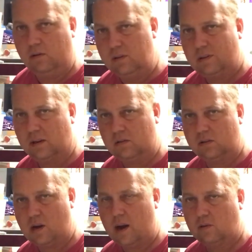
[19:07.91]
through this
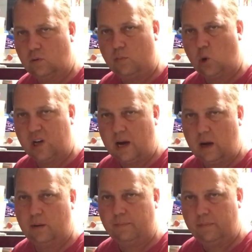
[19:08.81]
exercise one more
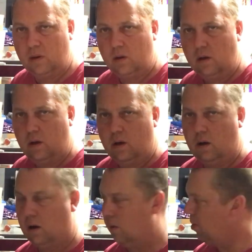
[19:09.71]
time.
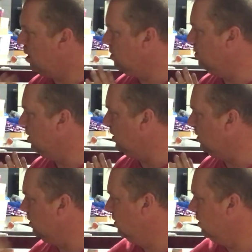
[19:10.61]
I'll
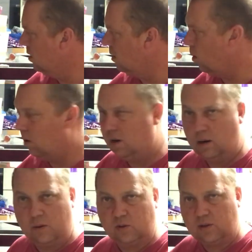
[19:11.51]
probably go on
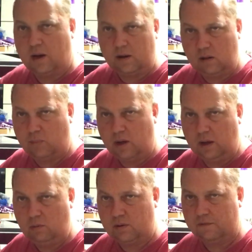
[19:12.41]
the other side of the
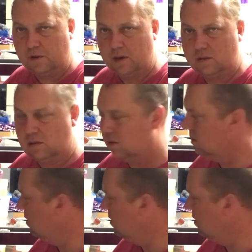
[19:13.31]
blade with the fence,